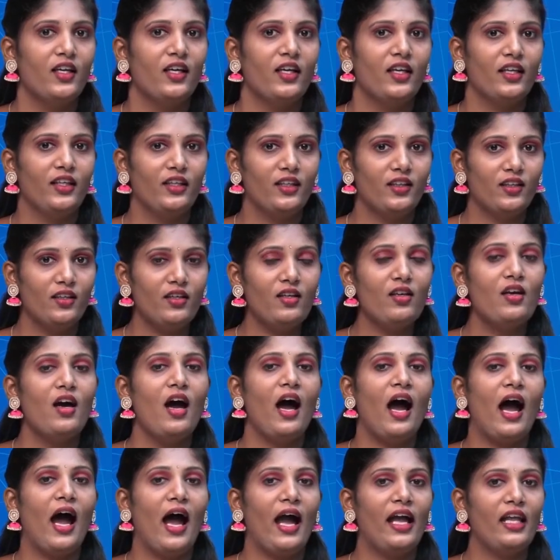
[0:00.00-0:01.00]
Here
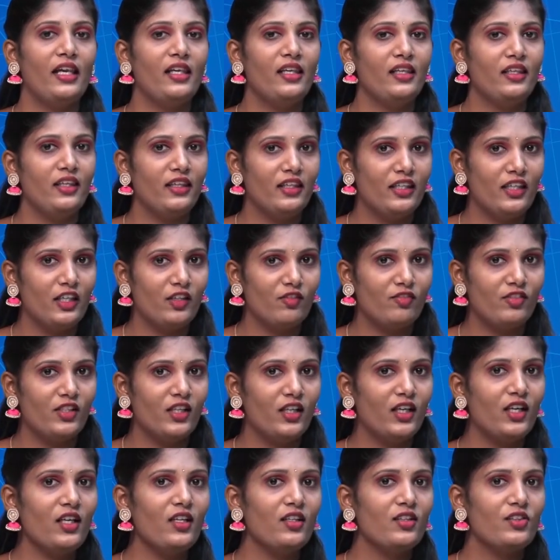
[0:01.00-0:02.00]
I'll leave
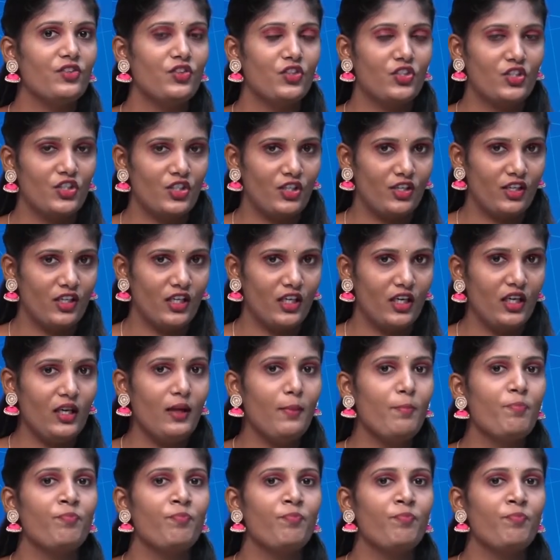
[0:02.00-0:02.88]
the three